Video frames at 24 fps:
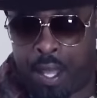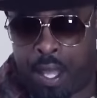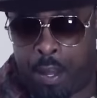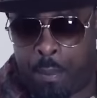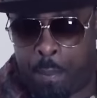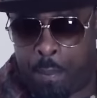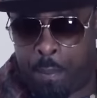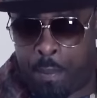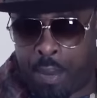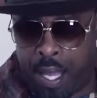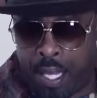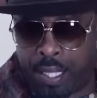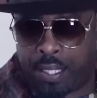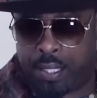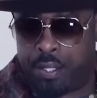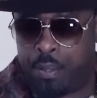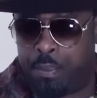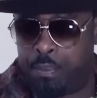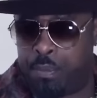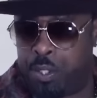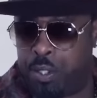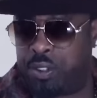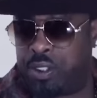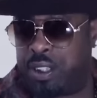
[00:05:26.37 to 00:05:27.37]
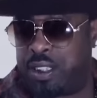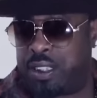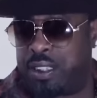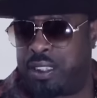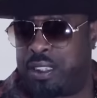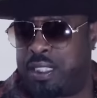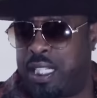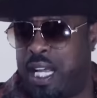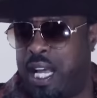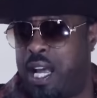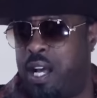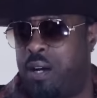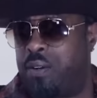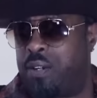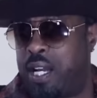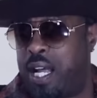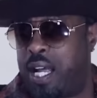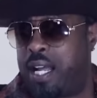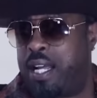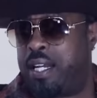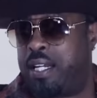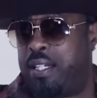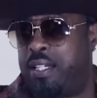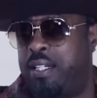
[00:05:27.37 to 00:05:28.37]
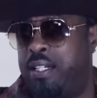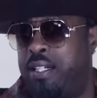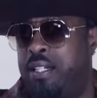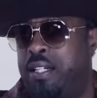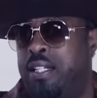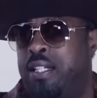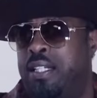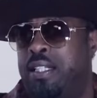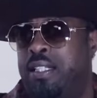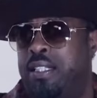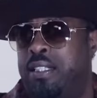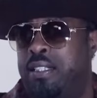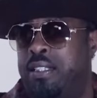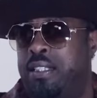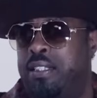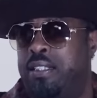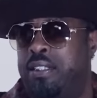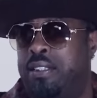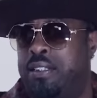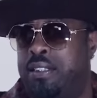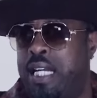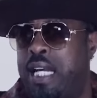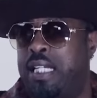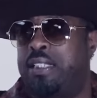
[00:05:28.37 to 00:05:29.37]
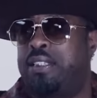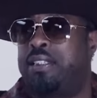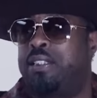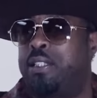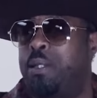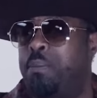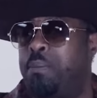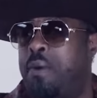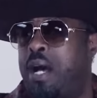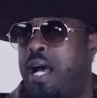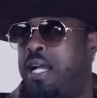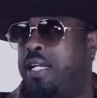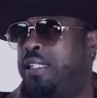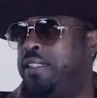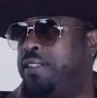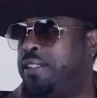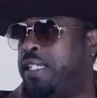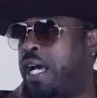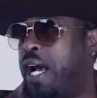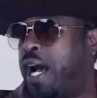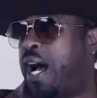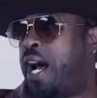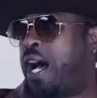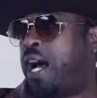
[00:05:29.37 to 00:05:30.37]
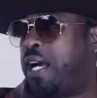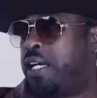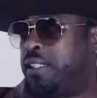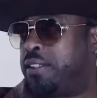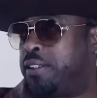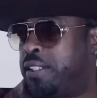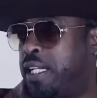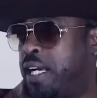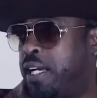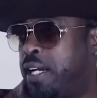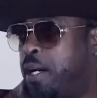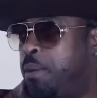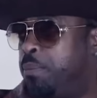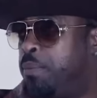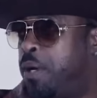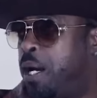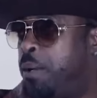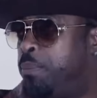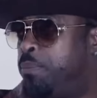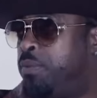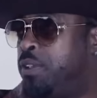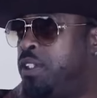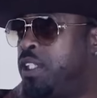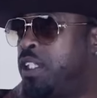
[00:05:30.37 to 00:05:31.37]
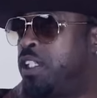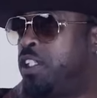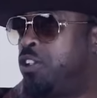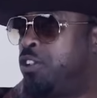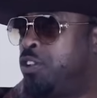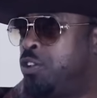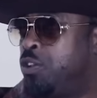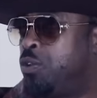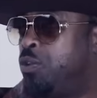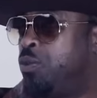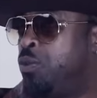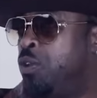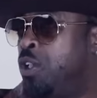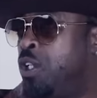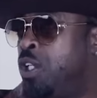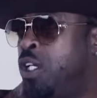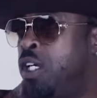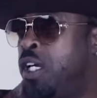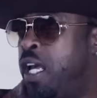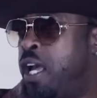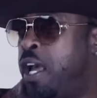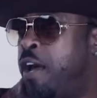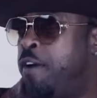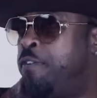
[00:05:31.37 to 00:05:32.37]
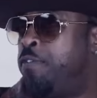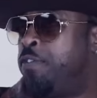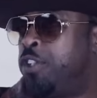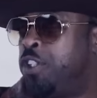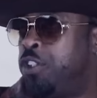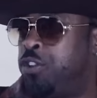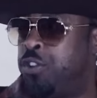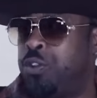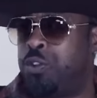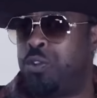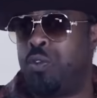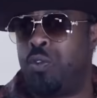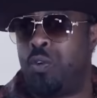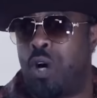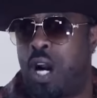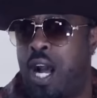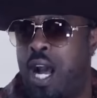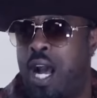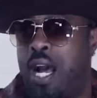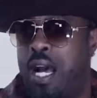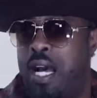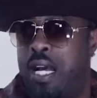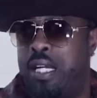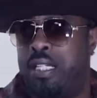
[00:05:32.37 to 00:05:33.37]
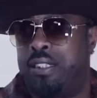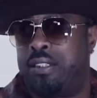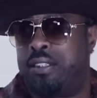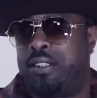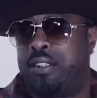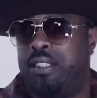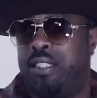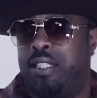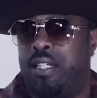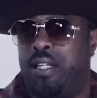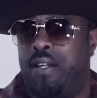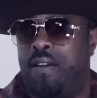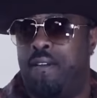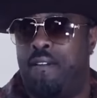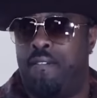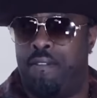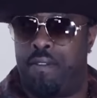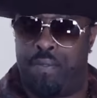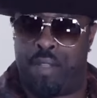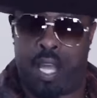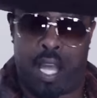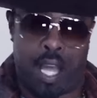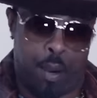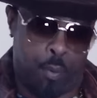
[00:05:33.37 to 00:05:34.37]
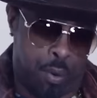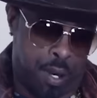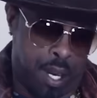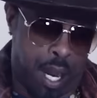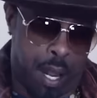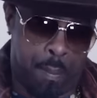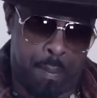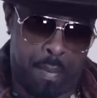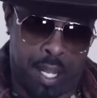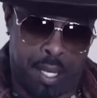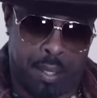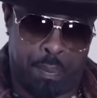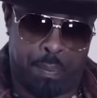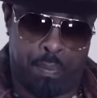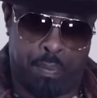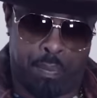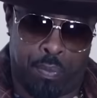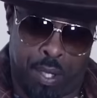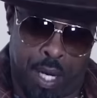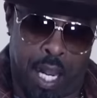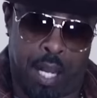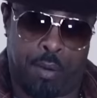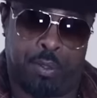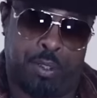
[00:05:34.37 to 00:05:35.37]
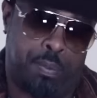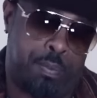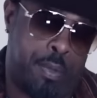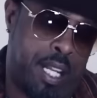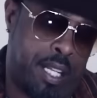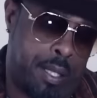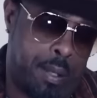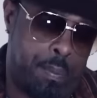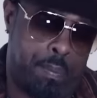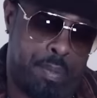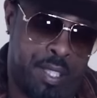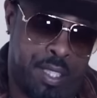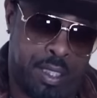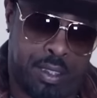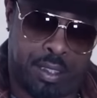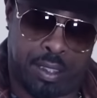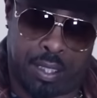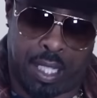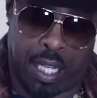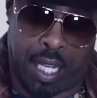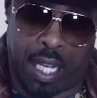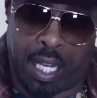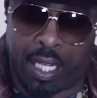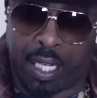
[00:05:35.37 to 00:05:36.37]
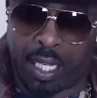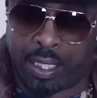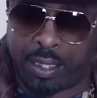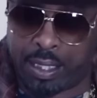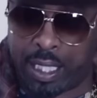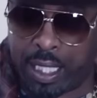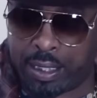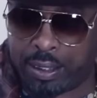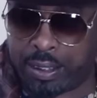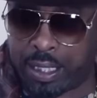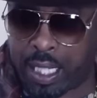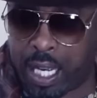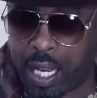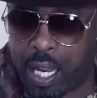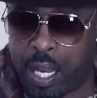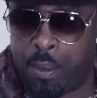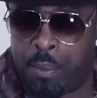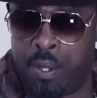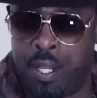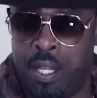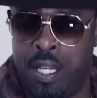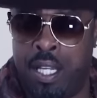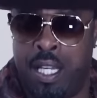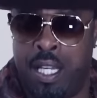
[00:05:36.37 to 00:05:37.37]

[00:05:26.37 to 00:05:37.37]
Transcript: and make the music sound like that's somebody's eyes. Like I'm, I'm looking through every dude eyes that when I make when I was making beats at, at that time,